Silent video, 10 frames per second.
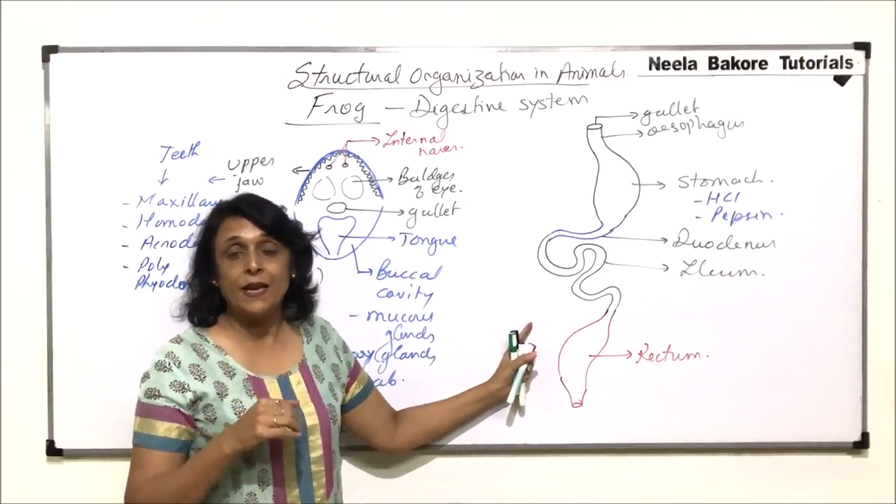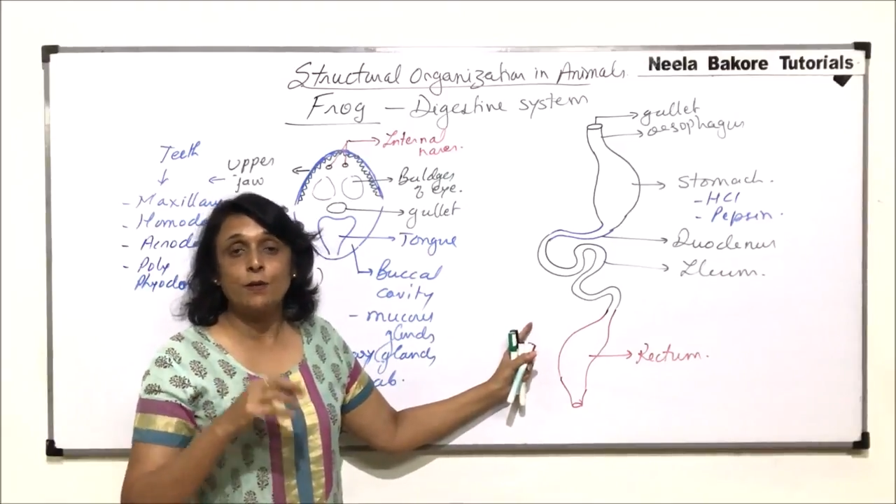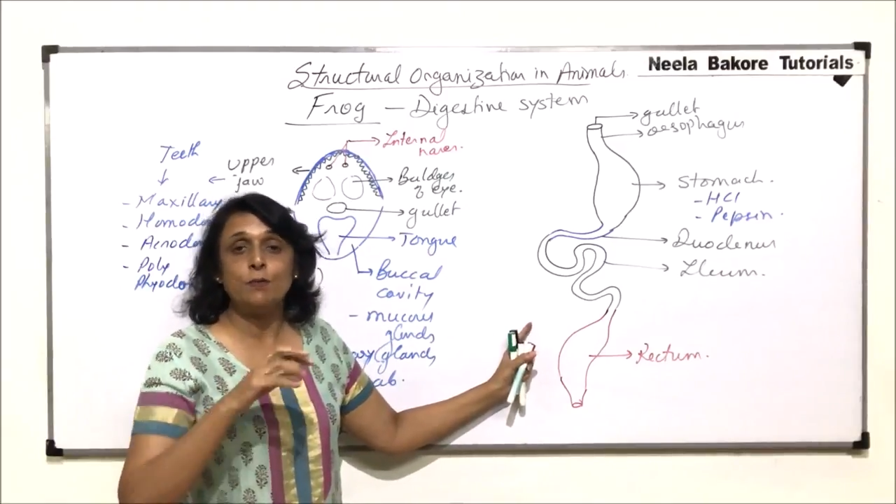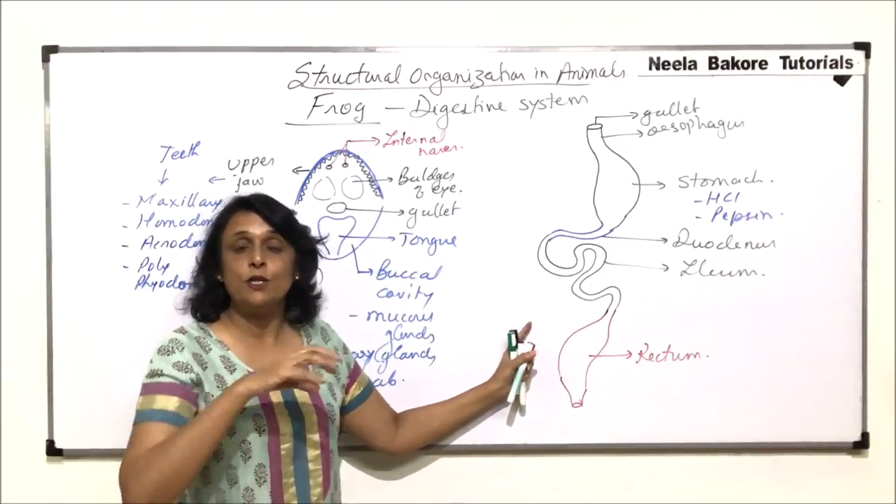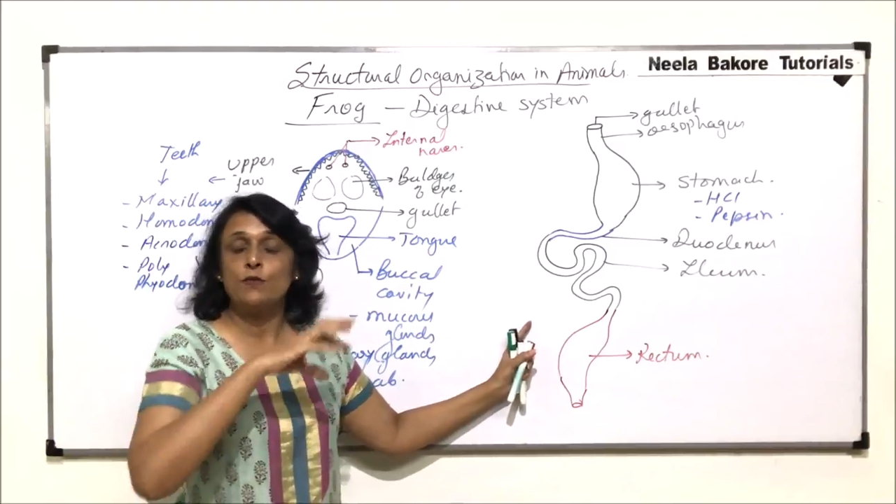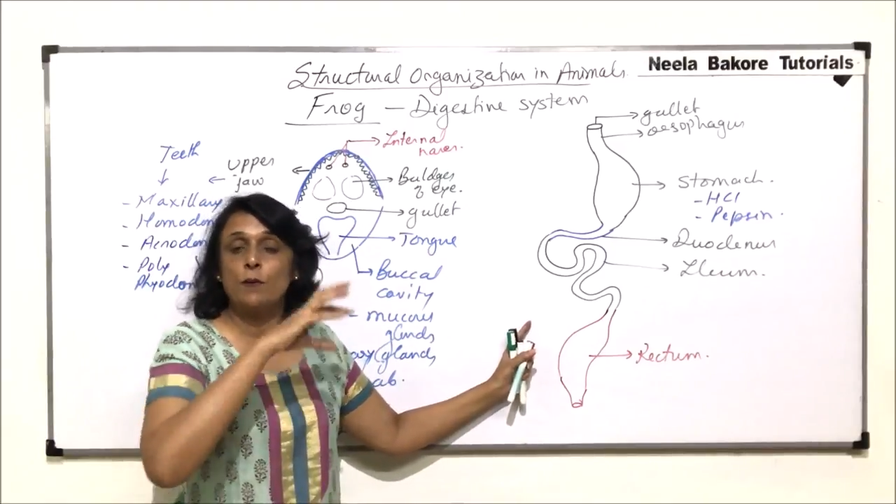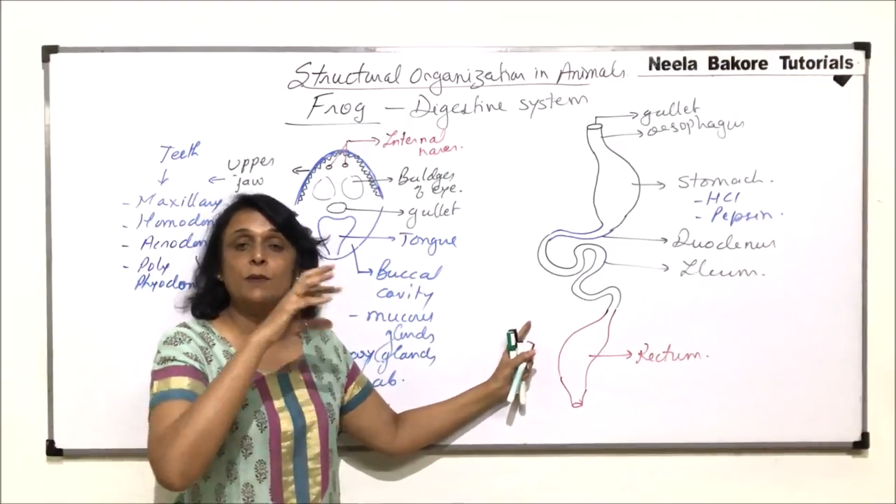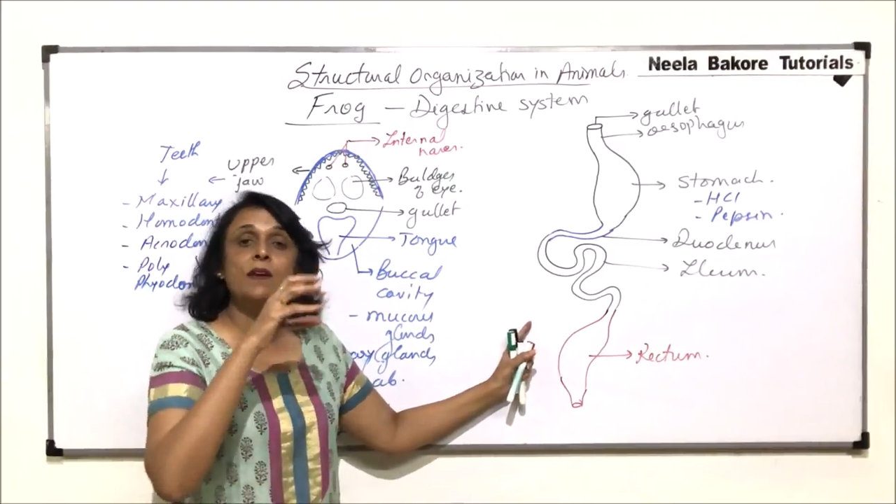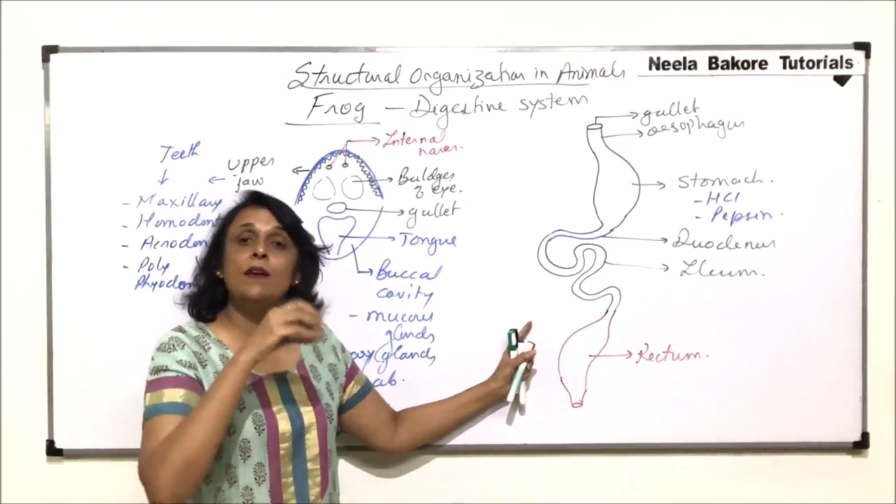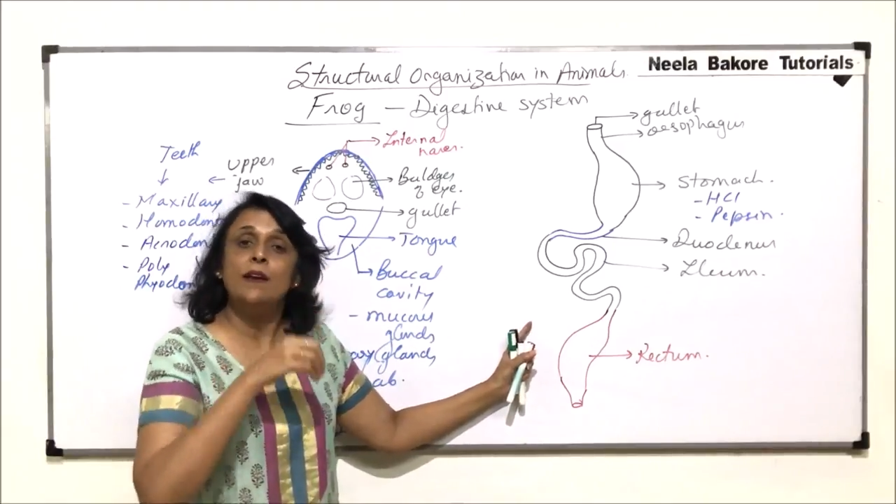that means from
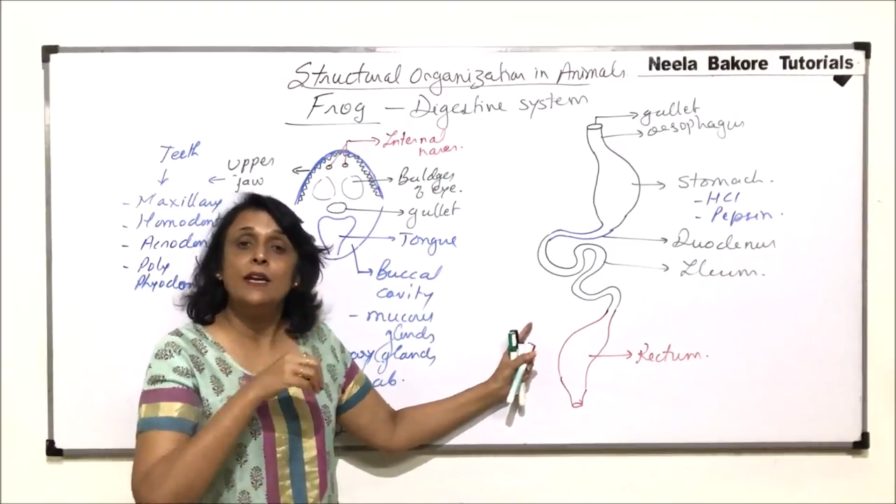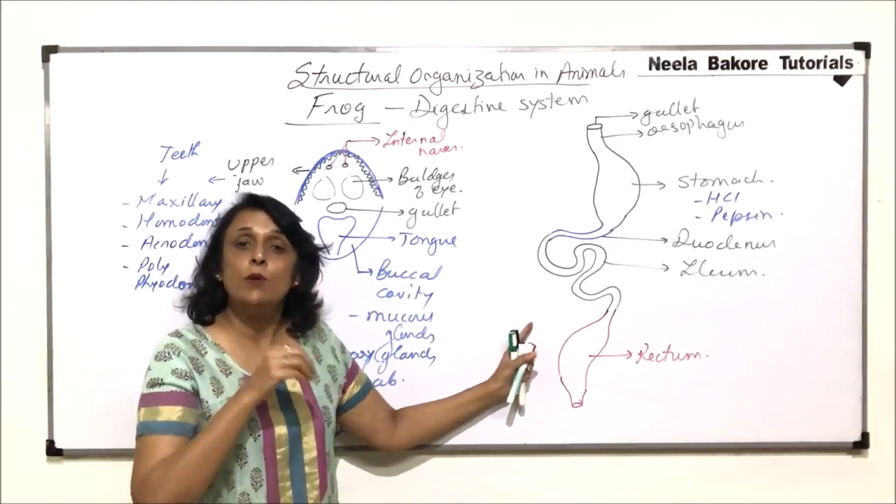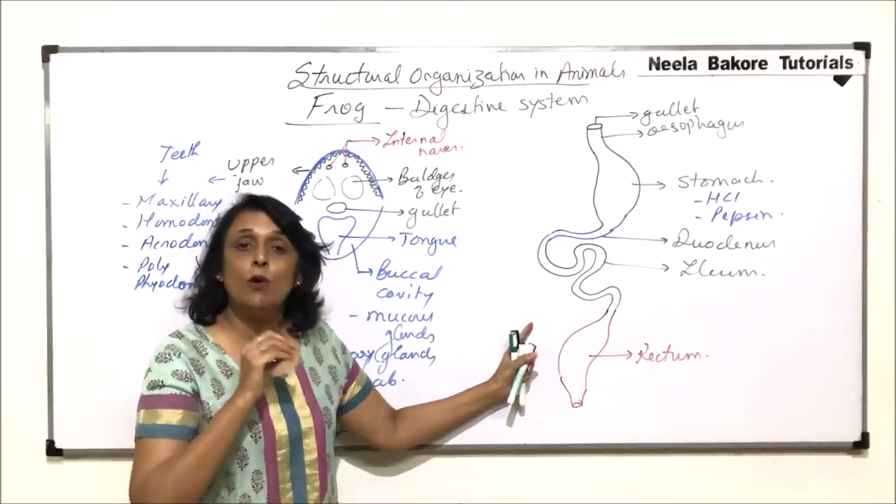the kidney